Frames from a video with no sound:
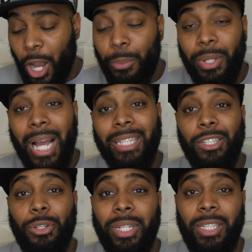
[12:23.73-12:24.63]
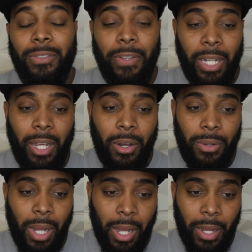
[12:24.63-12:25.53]
I hope you guys enjoyed this
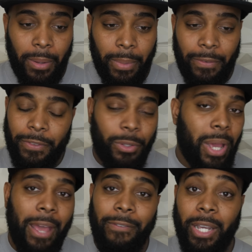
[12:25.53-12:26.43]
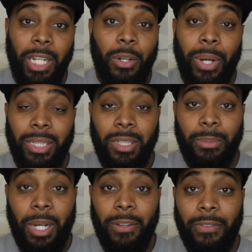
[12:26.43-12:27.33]
video. Um, if you have any questions
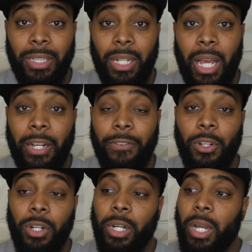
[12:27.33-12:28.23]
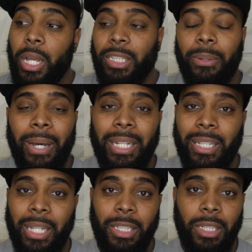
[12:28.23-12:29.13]
about Invisalign, if you're somebody
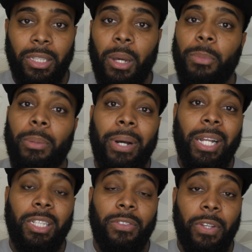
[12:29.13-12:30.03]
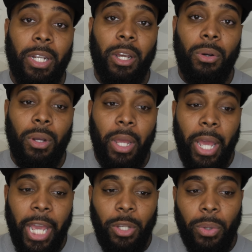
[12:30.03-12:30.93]
that just stumbled upon this video
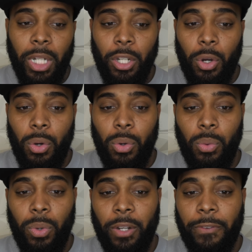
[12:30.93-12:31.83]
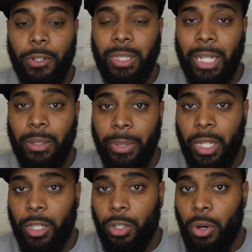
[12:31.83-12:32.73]
and you wanna know what it feels like to be
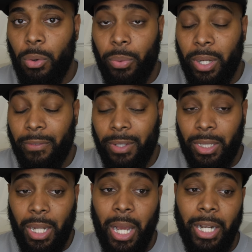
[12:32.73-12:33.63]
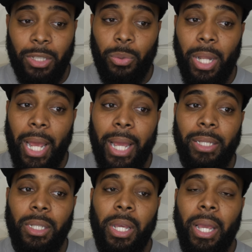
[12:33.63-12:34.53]
an adult with Invisalign as well
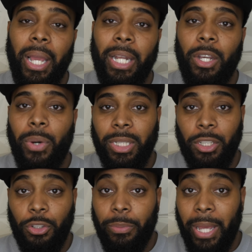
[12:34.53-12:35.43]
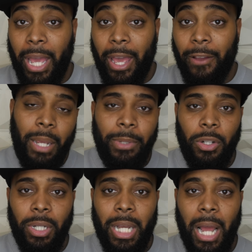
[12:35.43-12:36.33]
as any questions you may have, let me
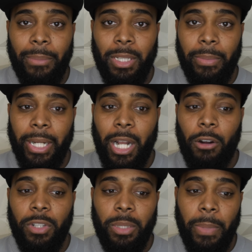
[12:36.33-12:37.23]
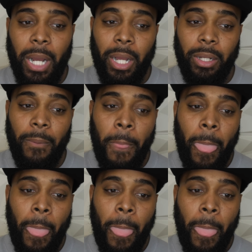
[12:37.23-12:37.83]
know in the comments, man, and I'll respond.